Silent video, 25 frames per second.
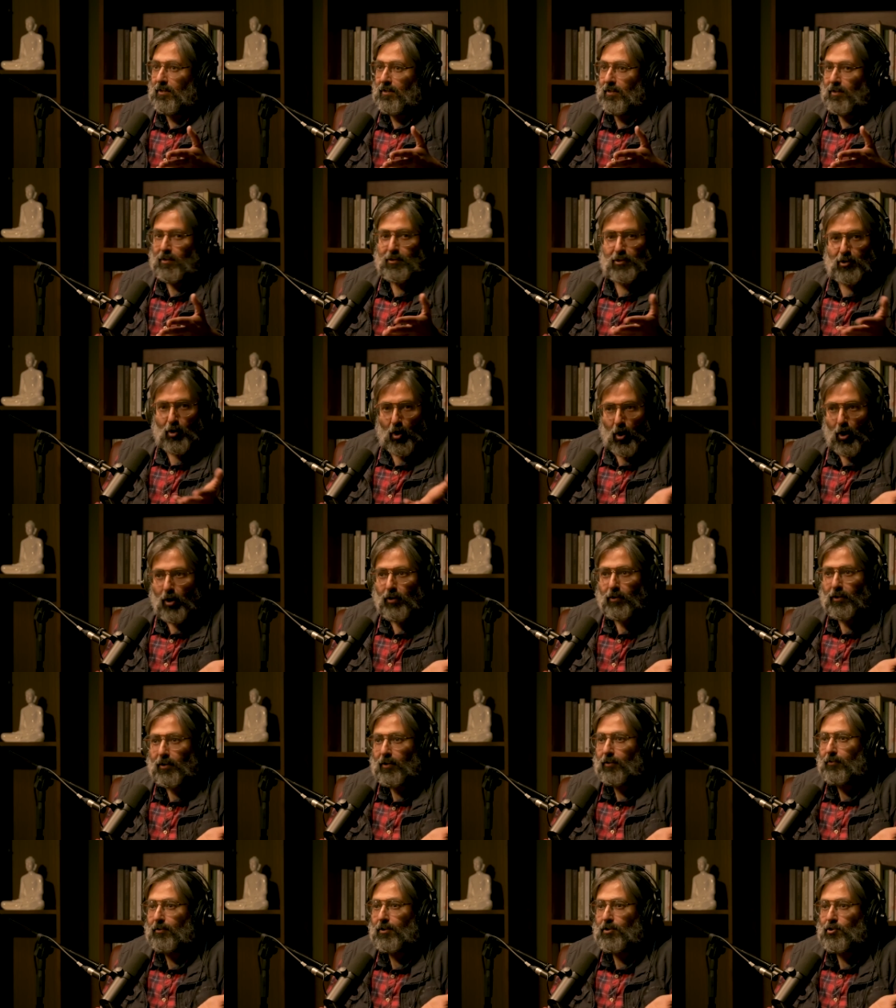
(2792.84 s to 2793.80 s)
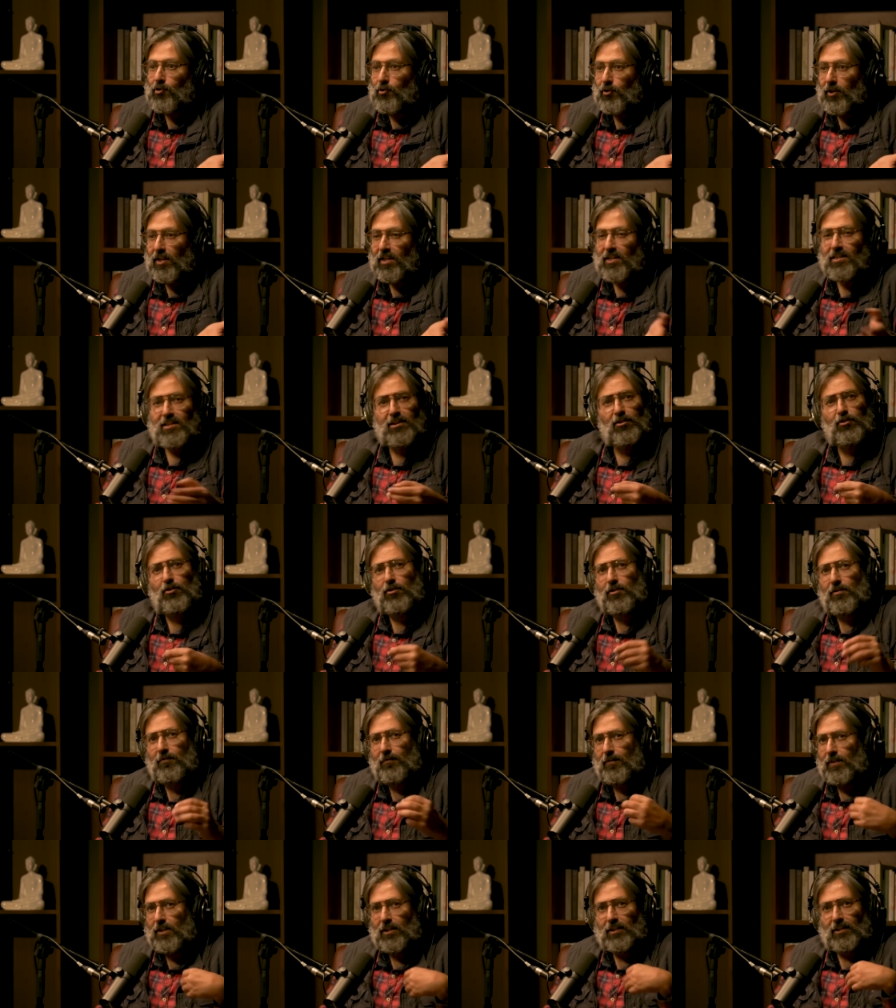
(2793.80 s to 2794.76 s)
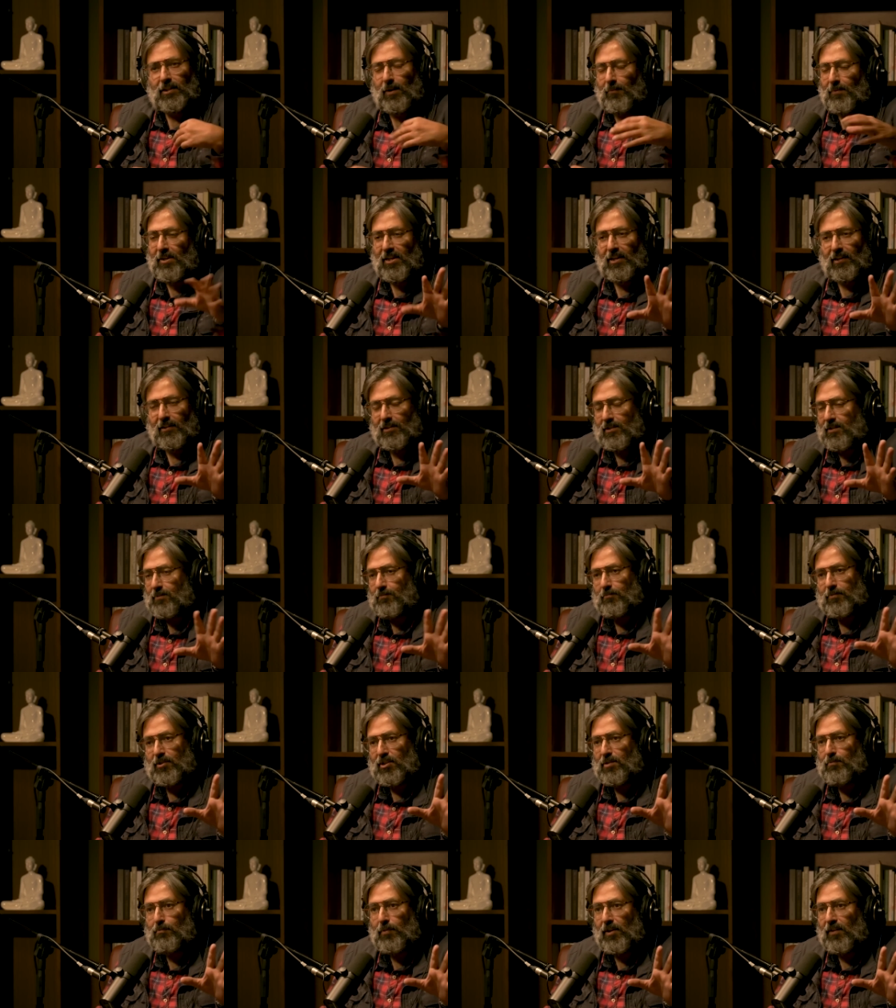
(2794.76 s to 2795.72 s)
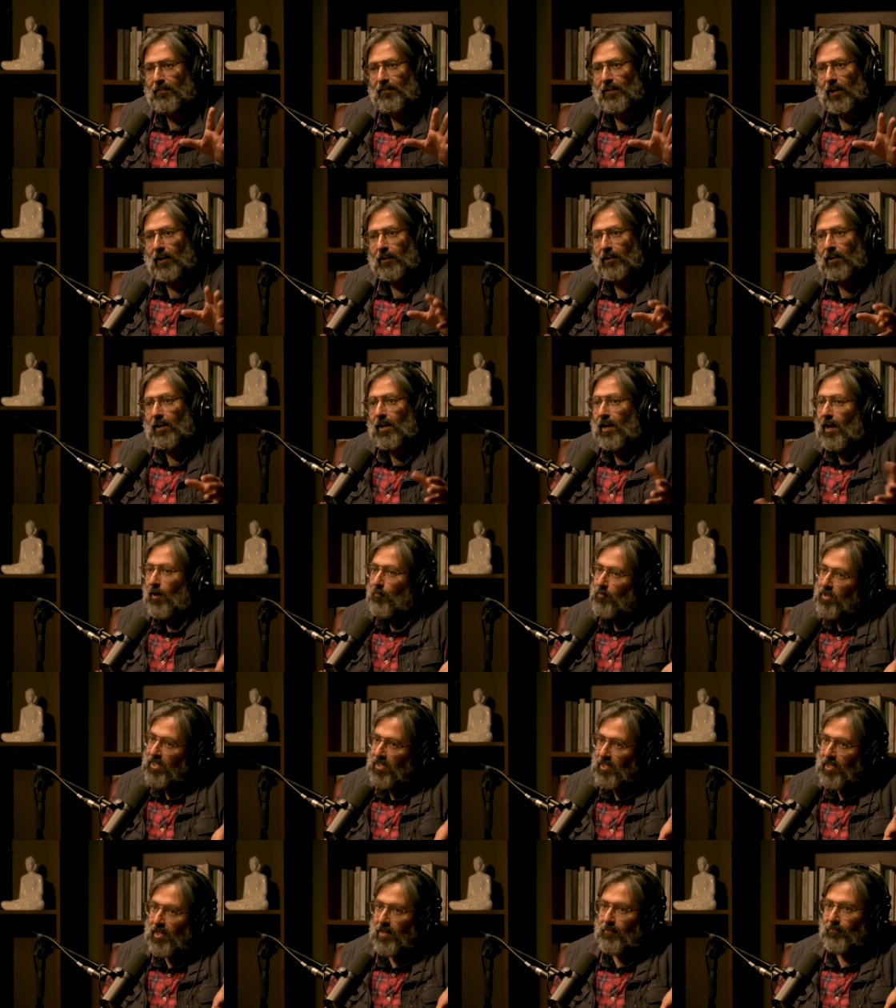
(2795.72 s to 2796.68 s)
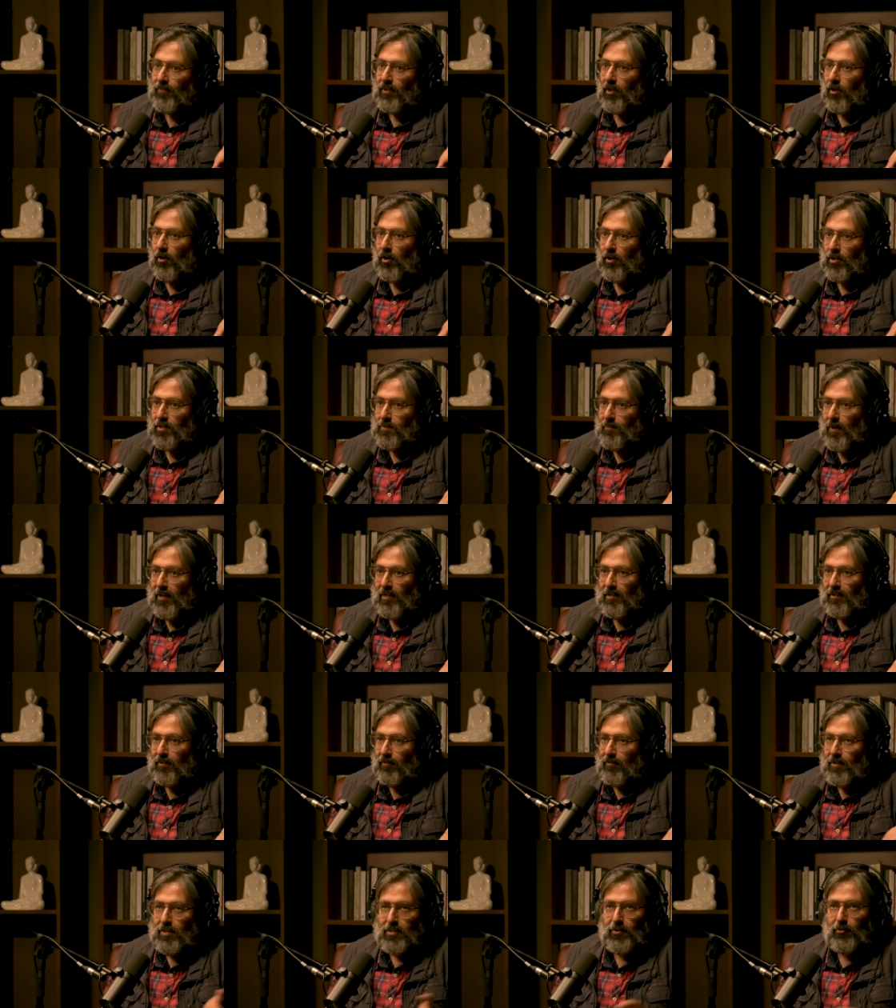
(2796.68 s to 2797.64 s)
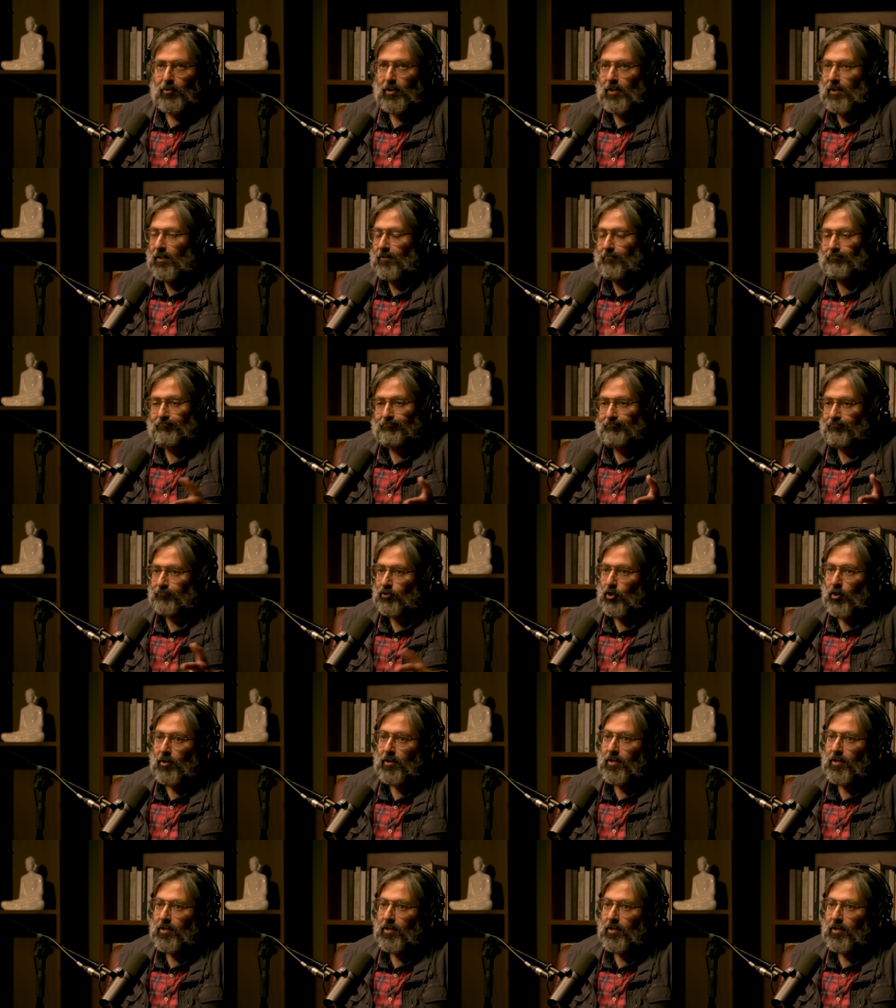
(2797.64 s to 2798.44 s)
a dog, a rasgulla? He said, no, for the tummy, it's just perfect. And we gave the Cocker Spaniel a rasgulla, and sure